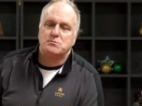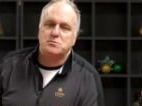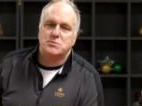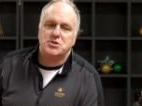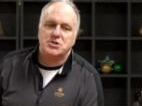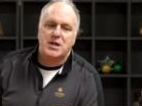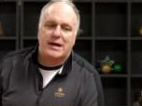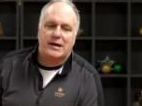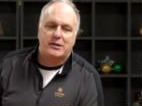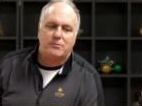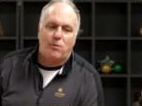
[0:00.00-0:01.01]

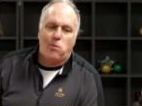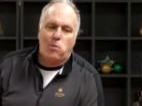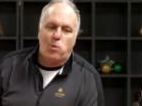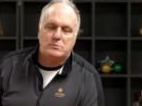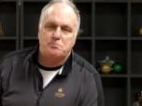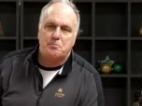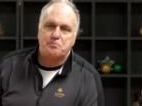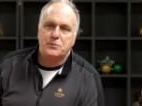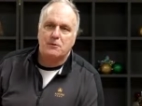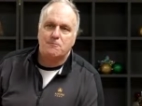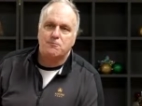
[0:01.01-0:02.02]
snack
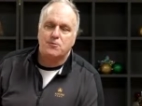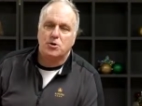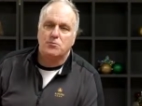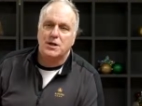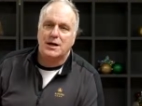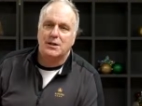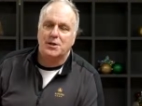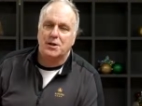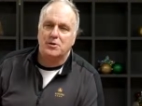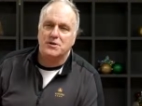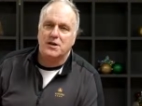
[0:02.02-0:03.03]
for over the
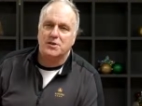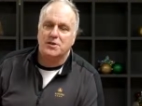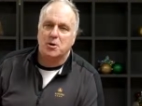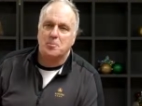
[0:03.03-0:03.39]
holidays, I think.